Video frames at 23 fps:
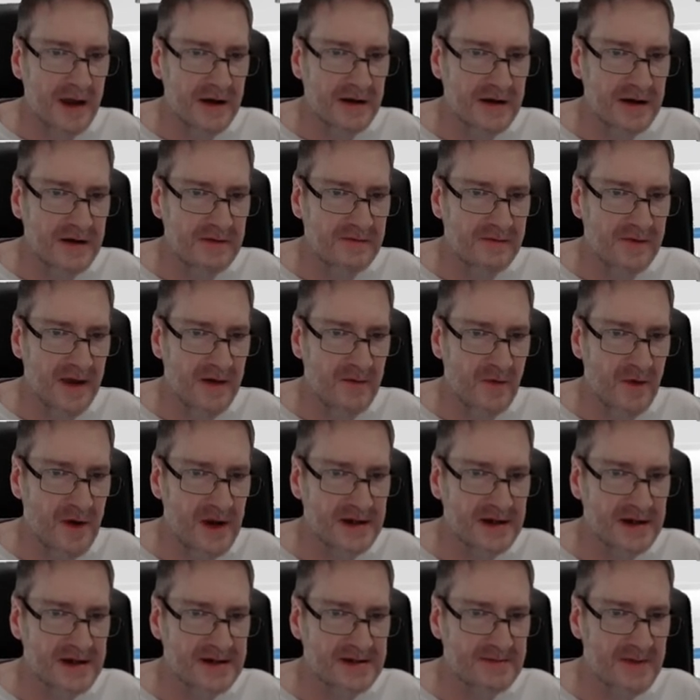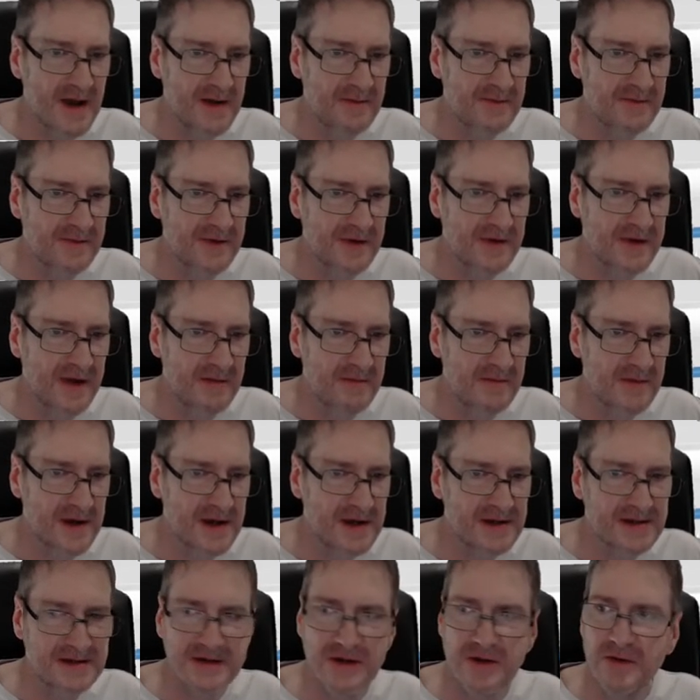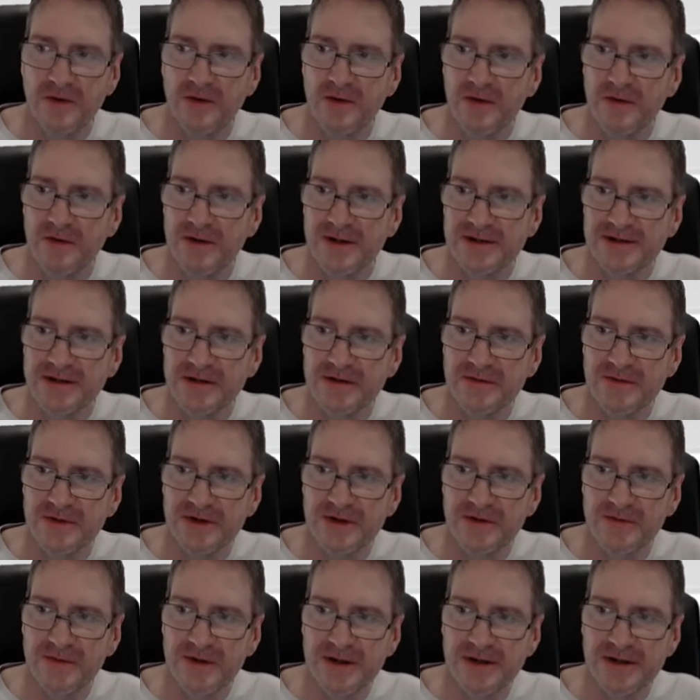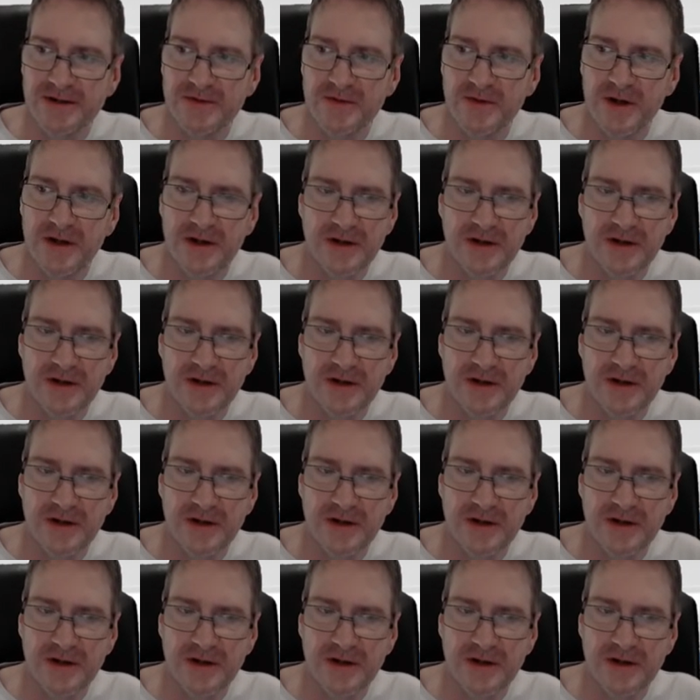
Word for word: And if that one is mapped, then that means all the rest of them should be as